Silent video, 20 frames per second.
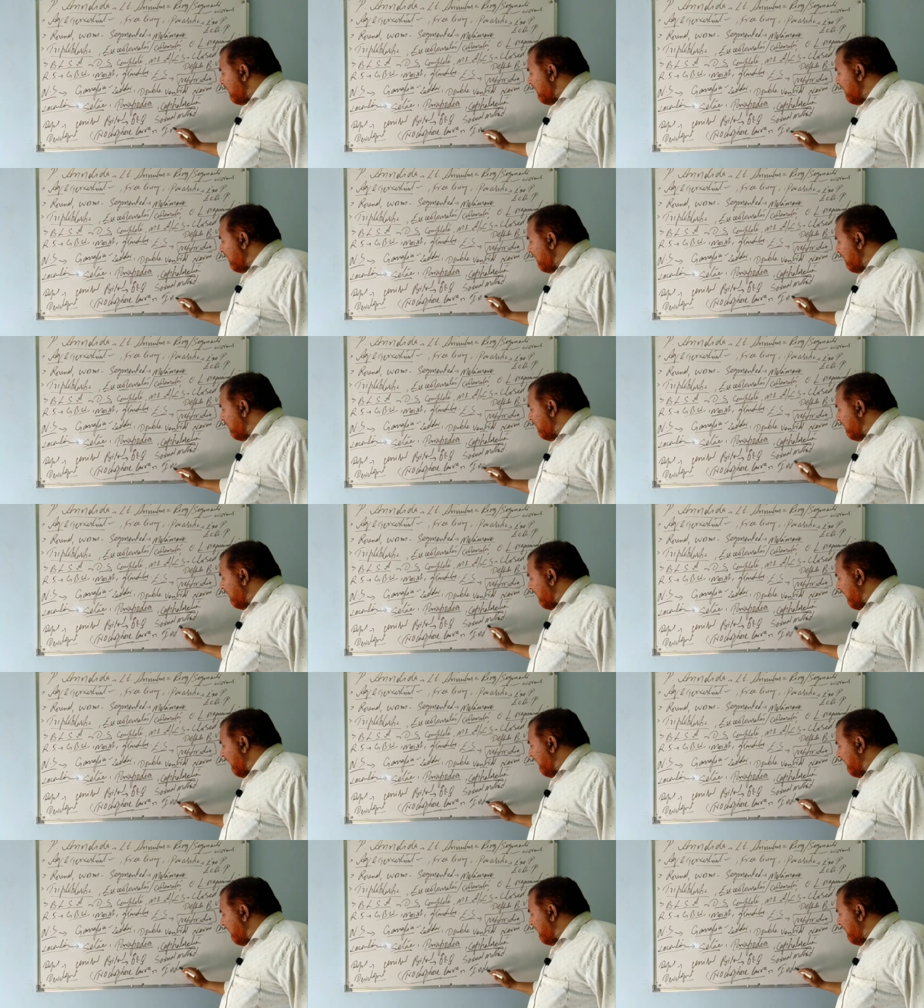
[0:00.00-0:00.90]

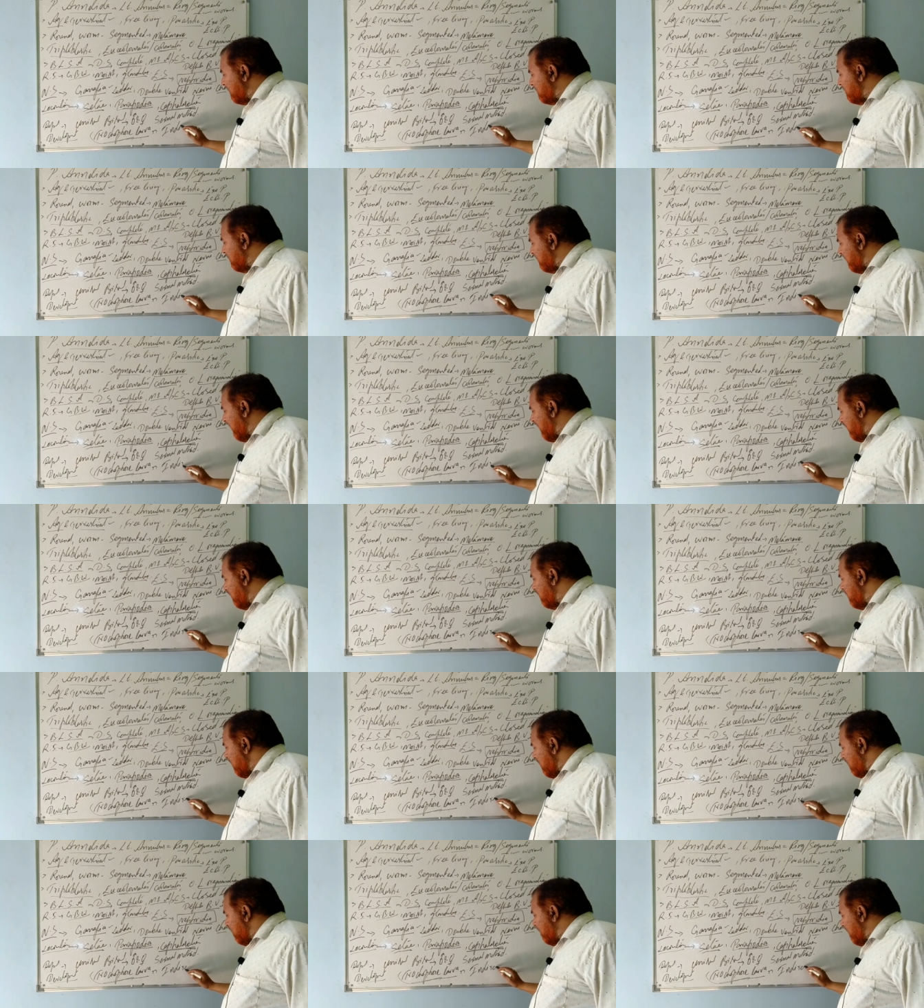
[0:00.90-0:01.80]
Indirect
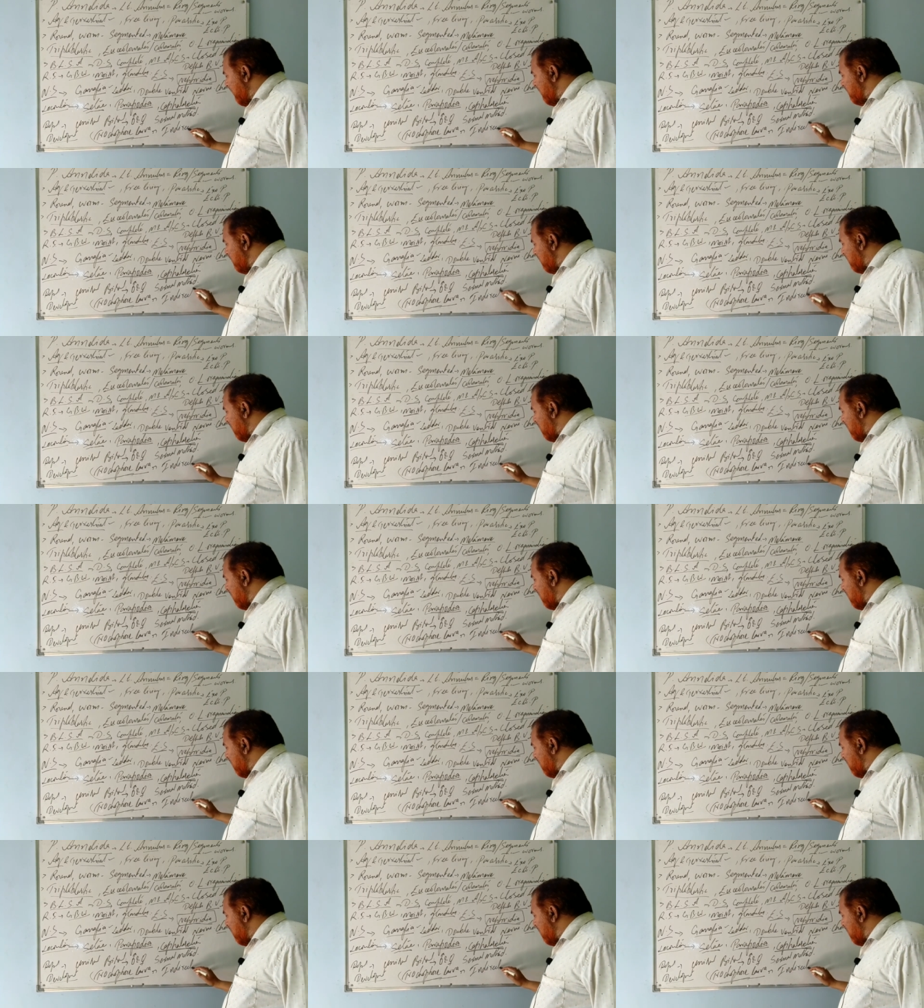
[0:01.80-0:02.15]
type. Why?